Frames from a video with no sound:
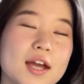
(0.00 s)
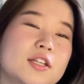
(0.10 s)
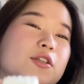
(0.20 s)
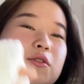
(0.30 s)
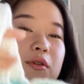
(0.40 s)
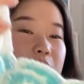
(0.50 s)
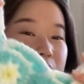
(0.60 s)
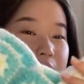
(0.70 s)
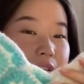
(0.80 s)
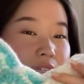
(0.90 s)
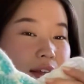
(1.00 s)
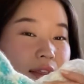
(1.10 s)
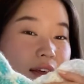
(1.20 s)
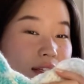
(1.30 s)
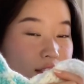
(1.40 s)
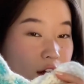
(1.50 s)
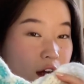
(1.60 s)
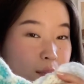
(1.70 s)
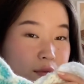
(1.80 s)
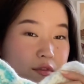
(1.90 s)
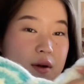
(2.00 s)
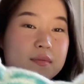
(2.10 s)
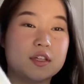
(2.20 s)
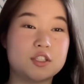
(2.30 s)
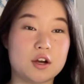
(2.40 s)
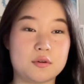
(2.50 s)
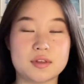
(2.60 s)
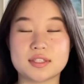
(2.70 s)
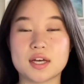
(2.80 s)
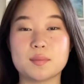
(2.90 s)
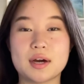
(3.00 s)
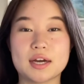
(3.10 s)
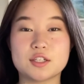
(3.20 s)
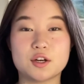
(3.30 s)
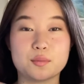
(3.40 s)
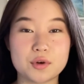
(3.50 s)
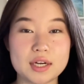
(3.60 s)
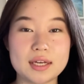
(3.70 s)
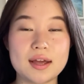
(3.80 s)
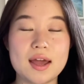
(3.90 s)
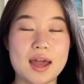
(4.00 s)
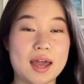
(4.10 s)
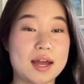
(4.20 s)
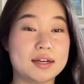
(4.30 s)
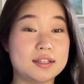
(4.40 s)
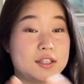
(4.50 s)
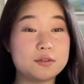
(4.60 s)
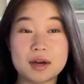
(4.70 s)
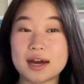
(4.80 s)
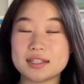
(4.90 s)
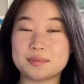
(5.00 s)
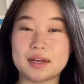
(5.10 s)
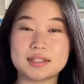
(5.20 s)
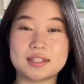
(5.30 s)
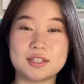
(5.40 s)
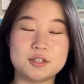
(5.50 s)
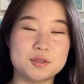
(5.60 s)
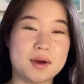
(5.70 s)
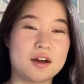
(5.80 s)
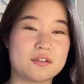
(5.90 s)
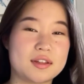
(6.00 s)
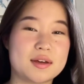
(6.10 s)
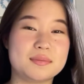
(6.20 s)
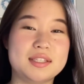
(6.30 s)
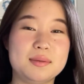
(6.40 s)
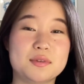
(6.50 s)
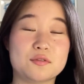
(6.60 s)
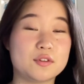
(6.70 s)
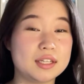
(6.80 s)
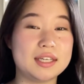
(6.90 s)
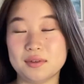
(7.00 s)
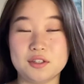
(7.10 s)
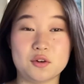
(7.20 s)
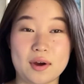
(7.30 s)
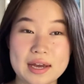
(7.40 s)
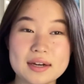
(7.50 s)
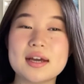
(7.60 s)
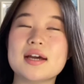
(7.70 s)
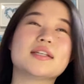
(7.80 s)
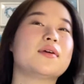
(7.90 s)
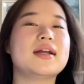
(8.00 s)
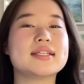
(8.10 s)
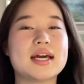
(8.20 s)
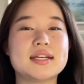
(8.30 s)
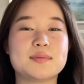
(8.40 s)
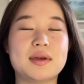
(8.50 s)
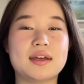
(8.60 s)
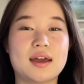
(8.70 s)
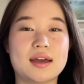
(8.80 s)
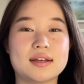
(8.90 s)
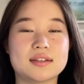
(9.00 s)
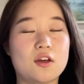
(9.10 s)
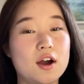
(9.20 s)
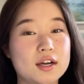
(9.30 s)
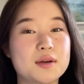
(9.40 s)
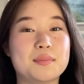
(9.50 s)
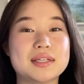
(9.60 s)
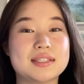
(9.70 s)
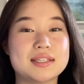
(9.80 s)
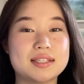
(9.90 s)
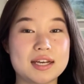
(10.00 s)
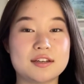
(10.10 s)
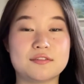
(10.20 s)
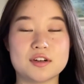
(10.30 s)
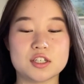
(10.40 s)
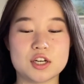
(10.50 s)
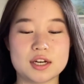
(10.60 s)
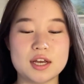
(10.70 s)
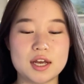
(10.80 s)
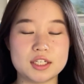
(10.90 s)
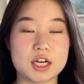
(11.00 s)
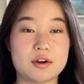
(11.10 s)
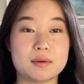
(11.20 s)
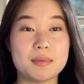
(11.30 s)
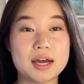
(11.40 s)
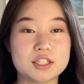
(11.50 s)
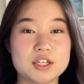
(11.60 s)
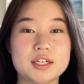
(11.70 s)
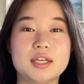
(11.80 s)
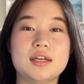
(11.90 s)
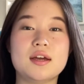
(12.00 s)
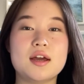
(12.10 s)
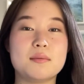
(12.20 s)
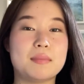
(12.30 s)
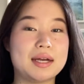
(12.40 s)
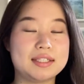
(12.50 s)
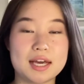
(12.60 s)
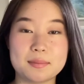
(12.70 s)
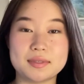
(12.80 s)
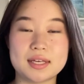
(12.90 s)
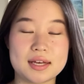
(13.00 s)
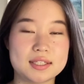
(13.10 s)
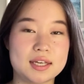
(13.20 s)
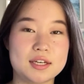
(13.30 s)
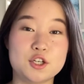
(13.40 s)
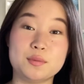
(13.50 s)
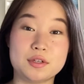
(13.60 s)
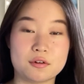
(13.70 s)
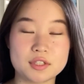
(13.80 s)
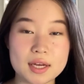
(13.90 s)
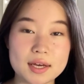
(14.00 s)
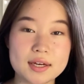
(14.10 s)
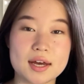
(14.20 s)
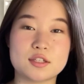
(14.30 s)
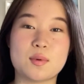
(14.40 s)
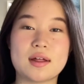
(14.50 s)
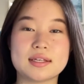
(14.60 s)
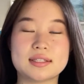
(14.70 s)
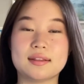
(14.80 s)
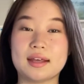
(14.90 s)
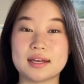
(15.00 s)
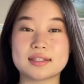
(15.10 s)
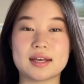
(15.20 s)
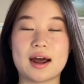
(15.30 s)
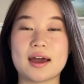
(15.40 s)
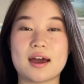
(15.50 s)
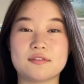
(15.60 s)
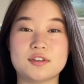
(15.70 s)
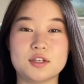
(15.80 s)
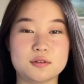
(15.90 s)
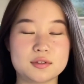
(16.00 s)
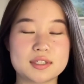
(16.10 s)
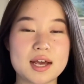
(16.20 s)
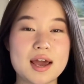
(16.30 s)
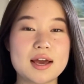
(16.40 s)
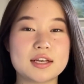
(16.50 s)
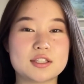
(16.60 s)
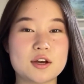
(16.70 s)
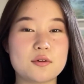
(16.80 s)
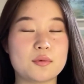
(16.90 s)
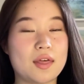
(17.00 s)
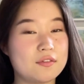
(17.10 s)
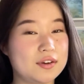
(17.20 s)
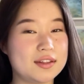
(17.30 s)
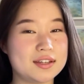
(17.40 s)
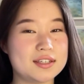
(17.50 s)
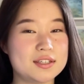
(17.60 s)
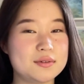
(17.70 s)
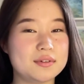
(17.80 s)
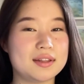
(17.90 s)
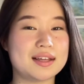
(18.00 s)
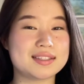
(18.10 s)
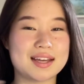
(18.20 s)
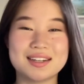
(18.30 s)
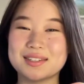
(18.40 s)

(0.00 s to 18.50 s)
to create this top from the show The Summer I Turned Pretty, and you guys plus the YouTube algorithm seem to really enjoy it. So I decided to make a longer but succinct version sharing my journey, my tips as a newbie crocheter, as well as the links that I have used. So without further ado, let's get into